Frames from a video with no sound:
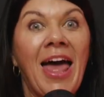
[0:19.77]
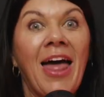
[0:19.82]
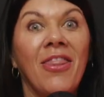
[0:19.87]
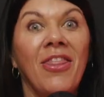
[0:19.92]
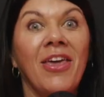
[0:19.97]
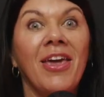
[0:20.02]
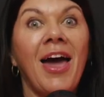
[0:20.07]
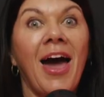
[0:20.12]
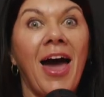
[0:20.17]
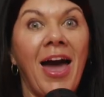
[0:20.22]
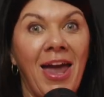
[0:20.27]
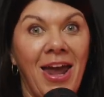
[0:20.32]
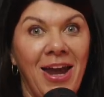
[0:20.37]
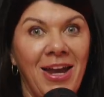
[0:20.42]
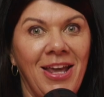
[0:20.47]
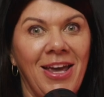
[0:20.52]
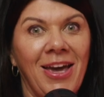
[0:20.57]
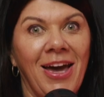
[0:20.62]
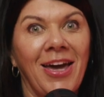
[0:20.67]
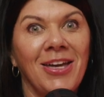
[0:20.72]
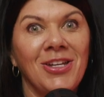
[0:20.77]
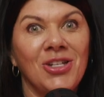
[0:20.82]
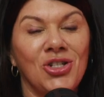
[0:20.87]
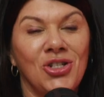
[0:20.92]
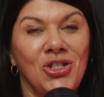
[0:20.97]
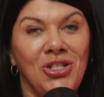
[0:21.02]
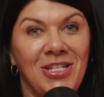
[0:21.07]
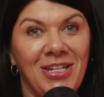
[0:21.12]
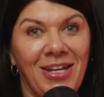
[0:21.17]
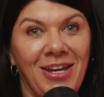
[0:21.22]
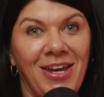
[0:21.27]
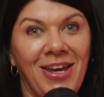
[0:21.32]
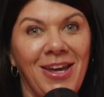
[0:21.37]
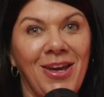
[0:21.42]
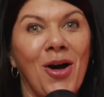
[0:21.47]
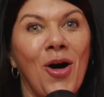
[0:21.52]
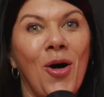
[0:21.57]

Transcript: the ADHD